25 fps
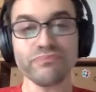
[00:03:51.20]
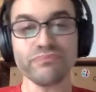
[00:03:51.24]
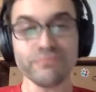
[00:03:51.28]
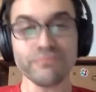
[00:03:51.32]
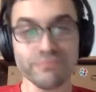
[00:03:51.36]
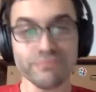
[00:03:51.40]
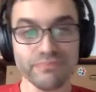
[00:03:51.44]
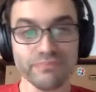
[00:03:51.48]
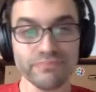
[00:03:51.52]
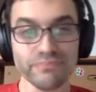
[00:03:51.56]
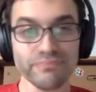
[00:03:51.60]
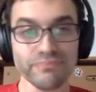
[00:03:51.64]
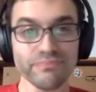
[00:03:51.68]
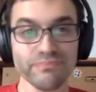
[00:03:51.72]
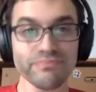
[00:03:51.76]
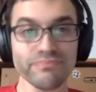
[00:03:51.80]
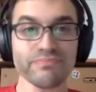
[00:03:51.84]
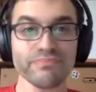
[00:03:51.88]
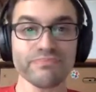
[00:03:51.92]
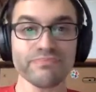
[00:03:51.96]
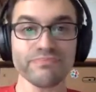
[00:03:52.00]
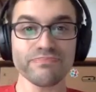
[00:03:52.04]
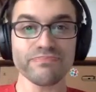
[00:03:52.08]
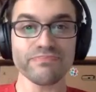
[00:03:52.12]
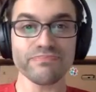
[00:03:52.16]

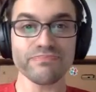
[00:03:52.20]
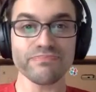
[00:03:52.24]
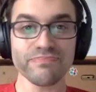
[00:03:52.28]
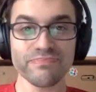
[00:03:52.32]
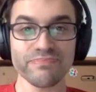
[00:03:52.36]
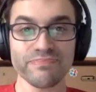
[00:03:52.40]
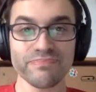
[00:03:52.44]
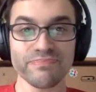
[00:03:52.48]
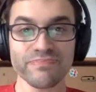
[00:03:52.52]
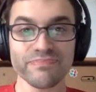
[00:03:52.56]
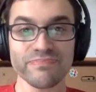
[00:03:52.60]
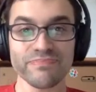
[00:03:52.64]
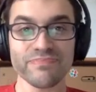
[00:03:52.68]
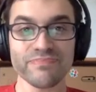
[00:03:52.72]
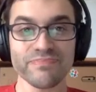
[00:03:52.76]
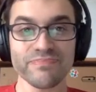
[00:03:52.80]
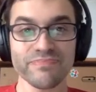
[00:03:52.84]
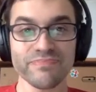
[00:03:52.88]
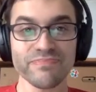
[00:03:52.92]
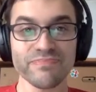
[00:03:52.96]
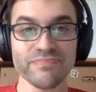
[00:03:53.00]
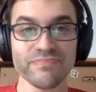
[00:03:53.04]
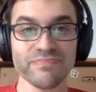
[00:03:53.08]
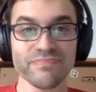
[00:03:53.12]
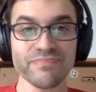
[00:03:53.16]

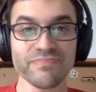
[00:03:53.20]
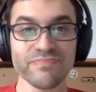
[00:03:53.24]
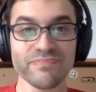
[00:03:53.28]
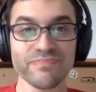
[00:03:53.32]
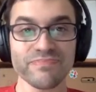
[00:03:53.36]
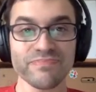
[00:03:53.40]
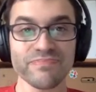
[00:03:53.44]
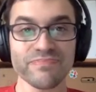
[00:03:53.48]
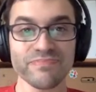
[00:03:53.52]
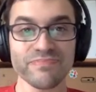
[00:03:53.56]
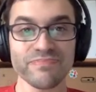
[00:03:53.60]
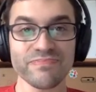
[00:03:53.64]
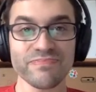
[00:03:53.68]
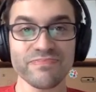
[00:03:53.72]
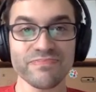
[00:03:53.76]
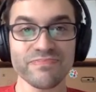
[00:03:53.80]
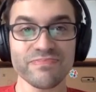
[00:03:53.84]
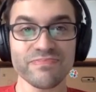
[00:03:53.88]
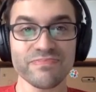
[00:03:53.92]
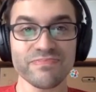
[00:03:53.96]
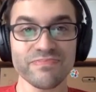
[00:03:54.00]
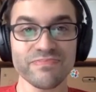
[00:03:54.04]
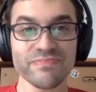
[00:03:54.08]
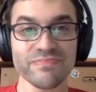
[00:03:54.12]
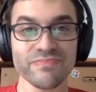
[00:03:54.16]

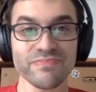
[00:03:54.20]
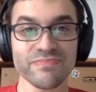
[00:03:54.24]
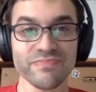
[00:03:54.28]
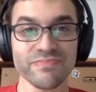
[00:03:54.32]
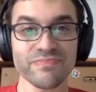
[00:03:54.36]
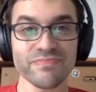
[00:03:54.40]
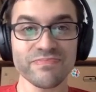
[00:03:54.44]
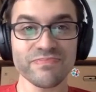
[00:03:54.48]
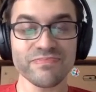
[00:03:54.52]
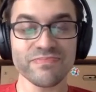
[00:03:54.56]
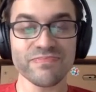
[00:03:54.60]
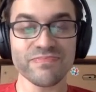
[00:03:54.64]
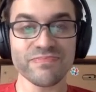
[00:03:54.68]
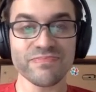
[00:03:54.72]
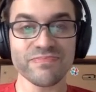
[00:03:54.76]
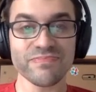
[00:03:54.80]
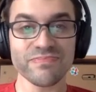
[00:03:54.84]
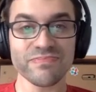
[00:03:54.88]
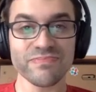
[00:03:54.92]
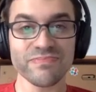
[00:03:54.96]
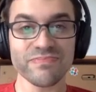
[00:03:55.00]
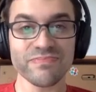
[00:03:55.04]
(silent)